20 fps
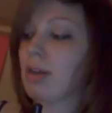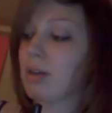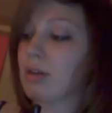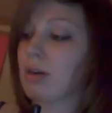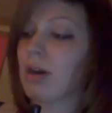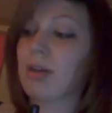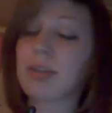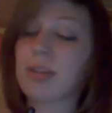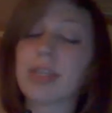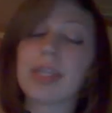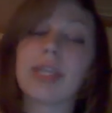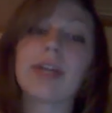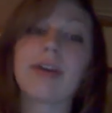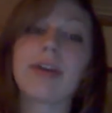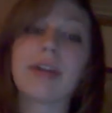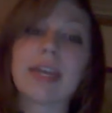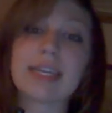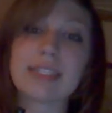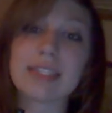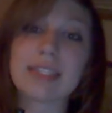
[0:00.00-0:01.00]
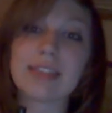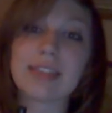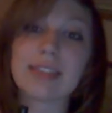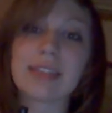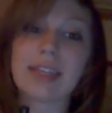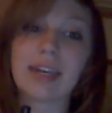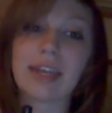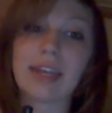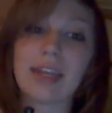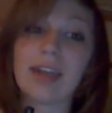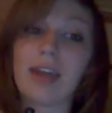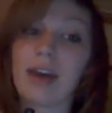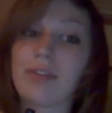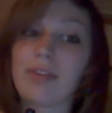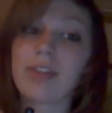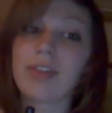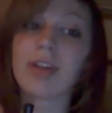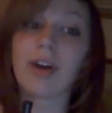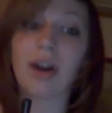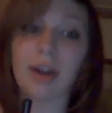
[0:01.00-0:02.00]
called The Curious Incident
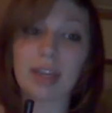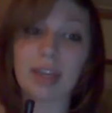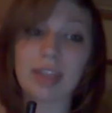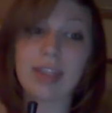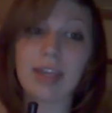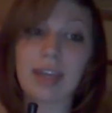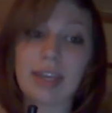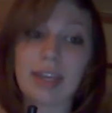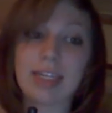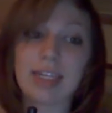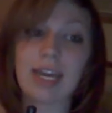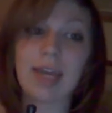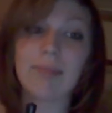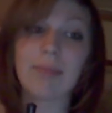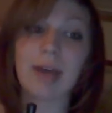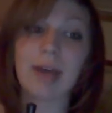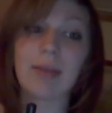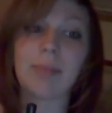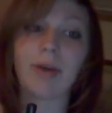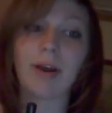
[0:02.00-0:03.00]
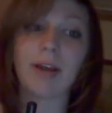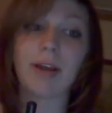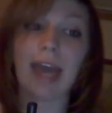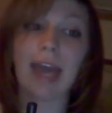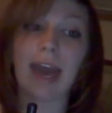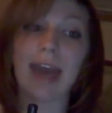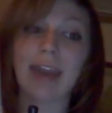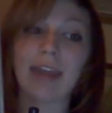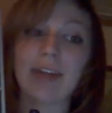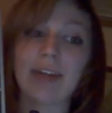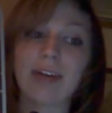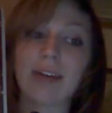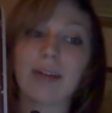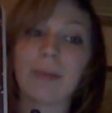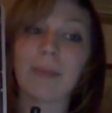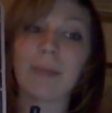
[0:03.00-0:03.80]
of the Dog in the Nighttime by Mark Haddon.